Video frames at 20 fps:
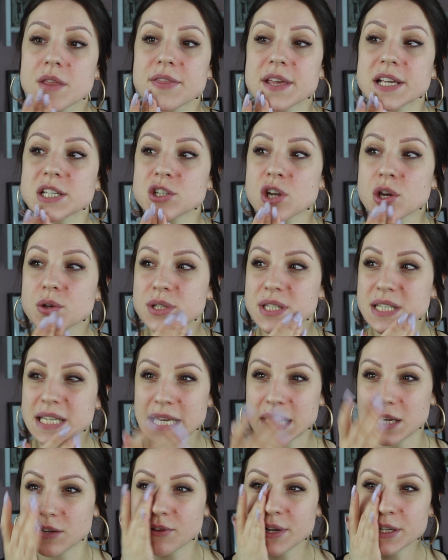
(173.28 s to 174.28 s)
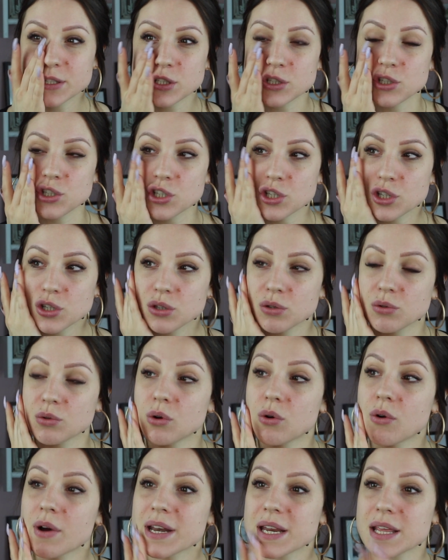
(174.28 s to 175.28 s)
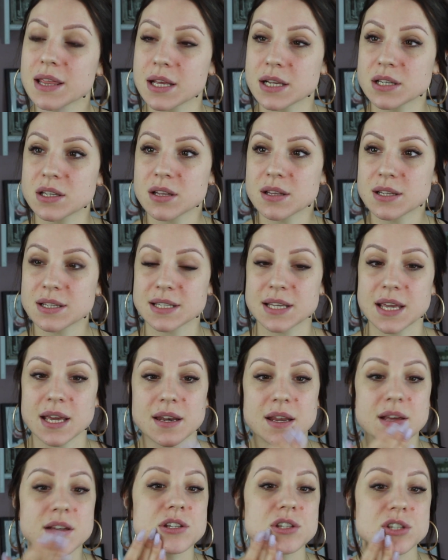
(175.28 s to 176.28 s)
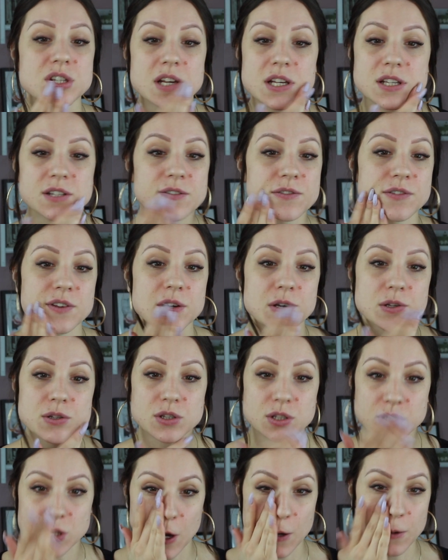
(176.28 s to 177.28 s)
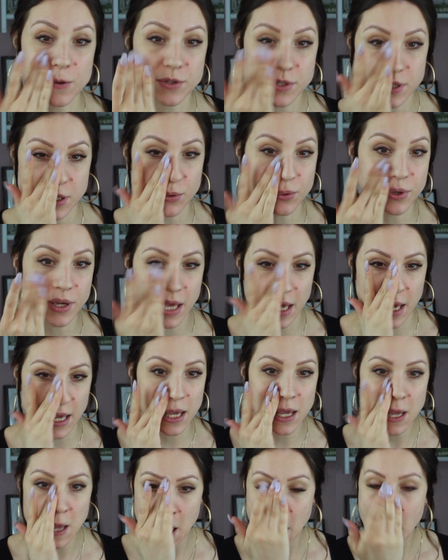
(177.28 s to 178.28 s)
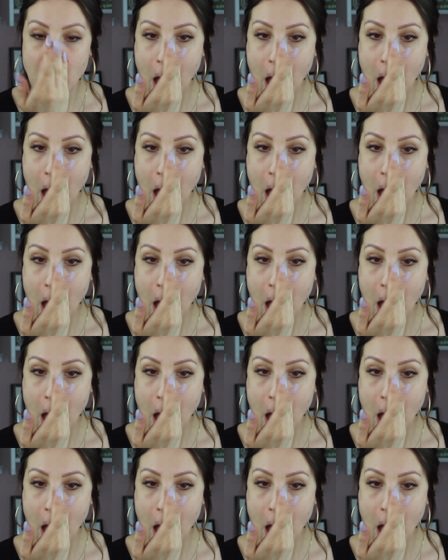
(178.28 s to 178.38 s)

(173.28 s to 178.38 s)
there's no sticky residue or anything to the skin. It just feels so silky.